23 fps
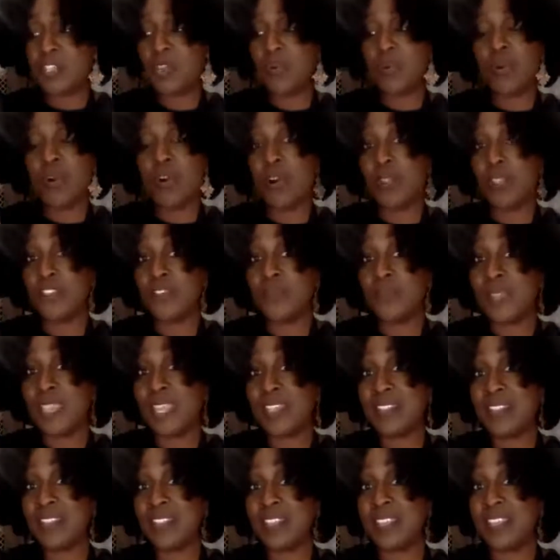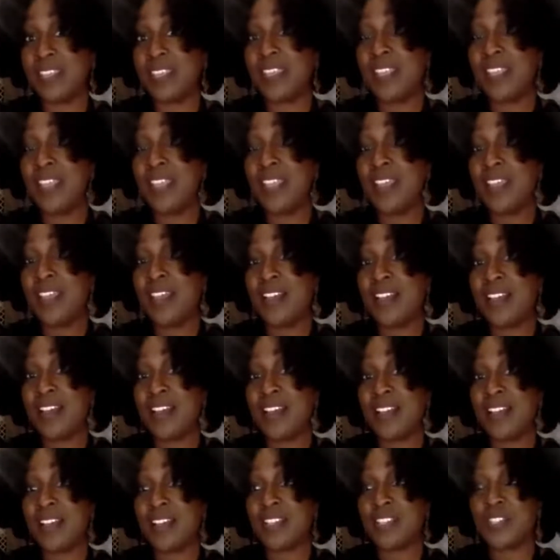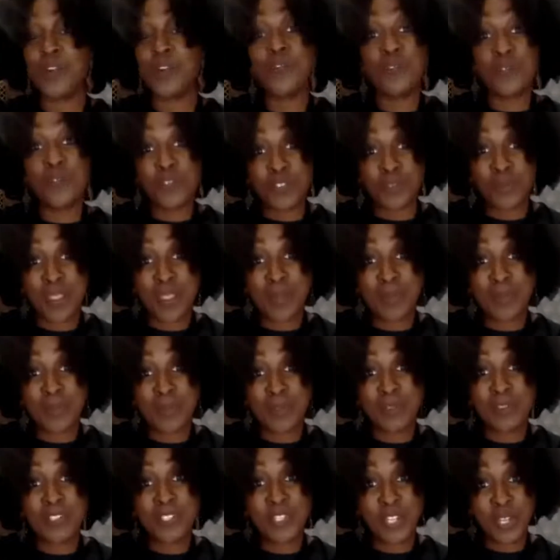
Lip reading: that you all have made the tofu scramble,